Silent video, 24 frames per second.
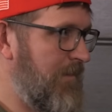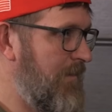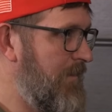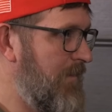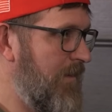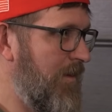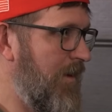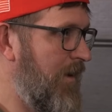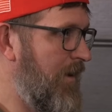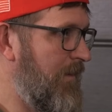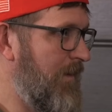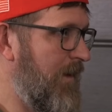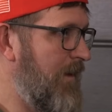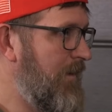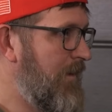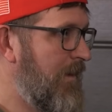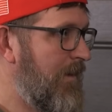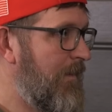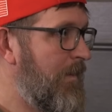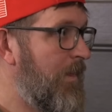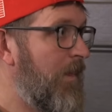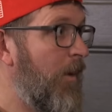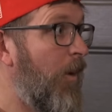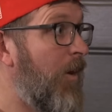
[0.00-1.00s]
You know what I mean?
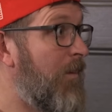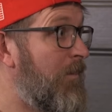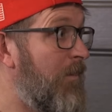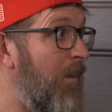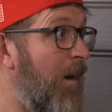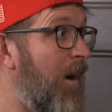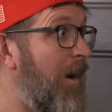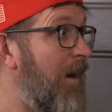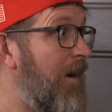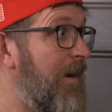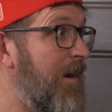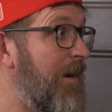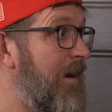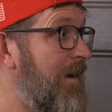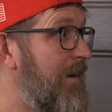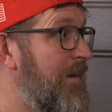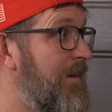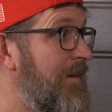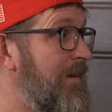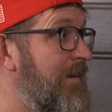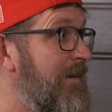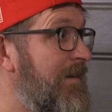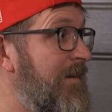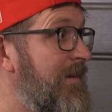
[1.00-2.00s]
Or Mark
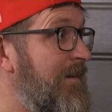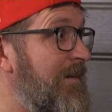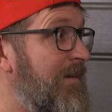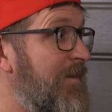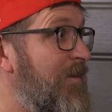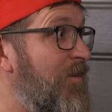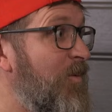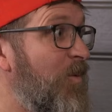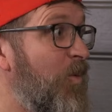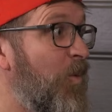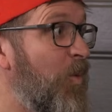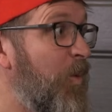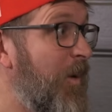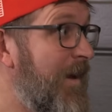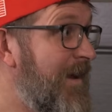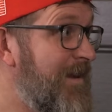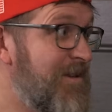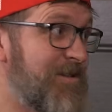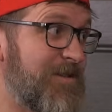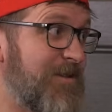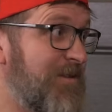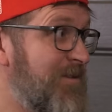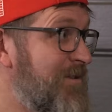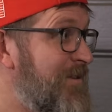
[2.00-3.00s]

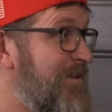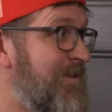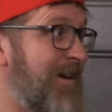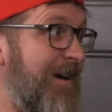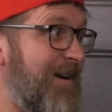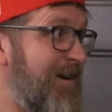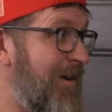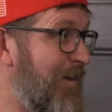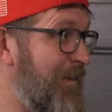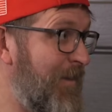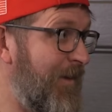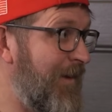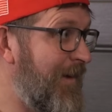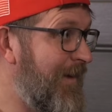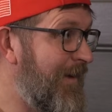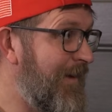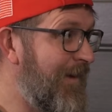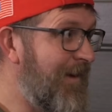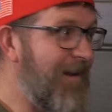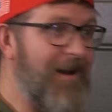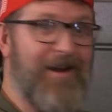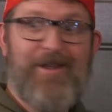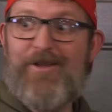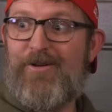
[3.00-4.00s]
Weasel
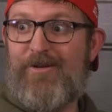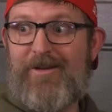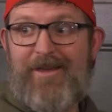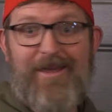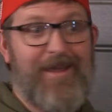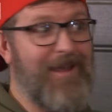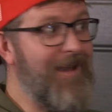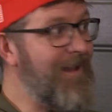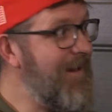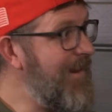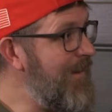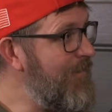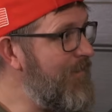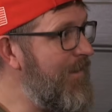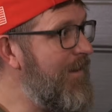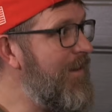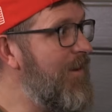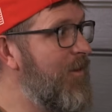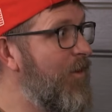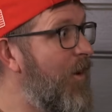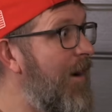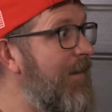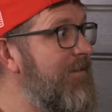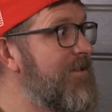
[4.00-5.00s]
Zuckerberger. Are you kidding me?
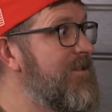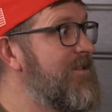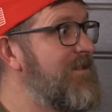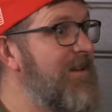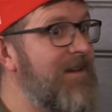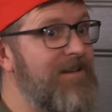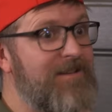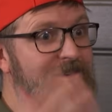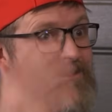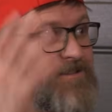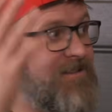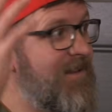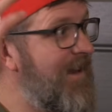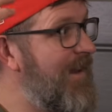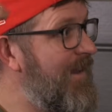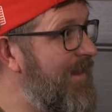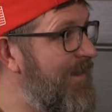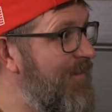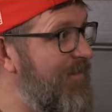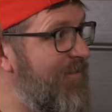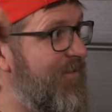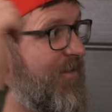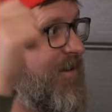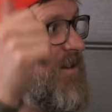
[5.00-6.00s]
Who all of a sudden is like
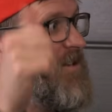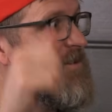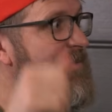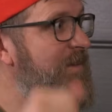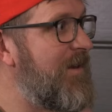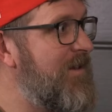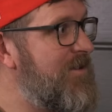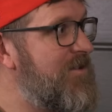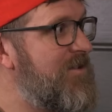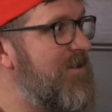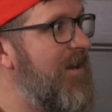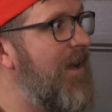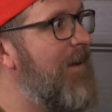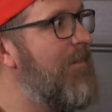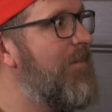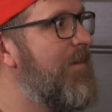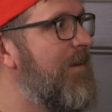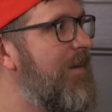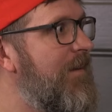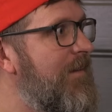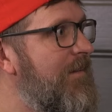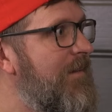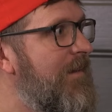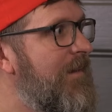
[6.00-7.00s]
the free speech
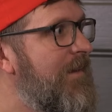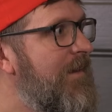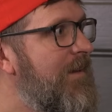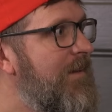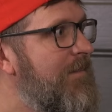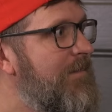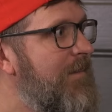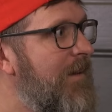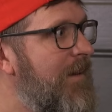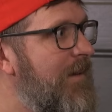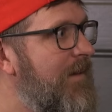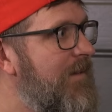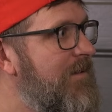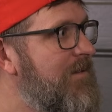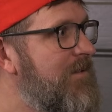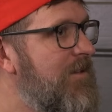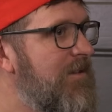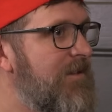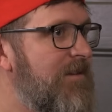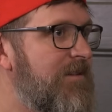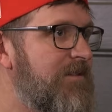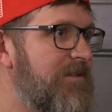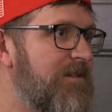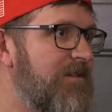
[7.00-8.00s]
champion because
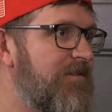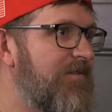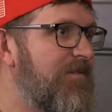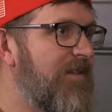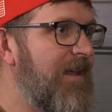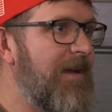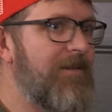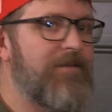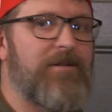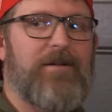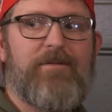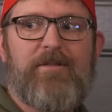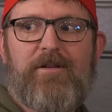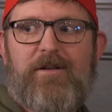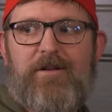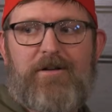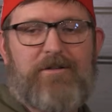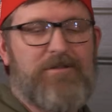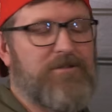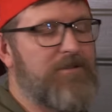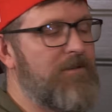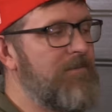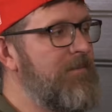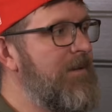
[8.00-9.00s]
it's the flavor of the
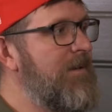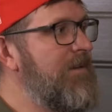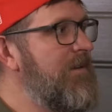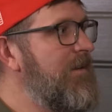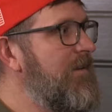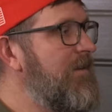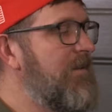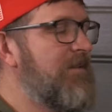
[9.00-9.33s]
cultural menu?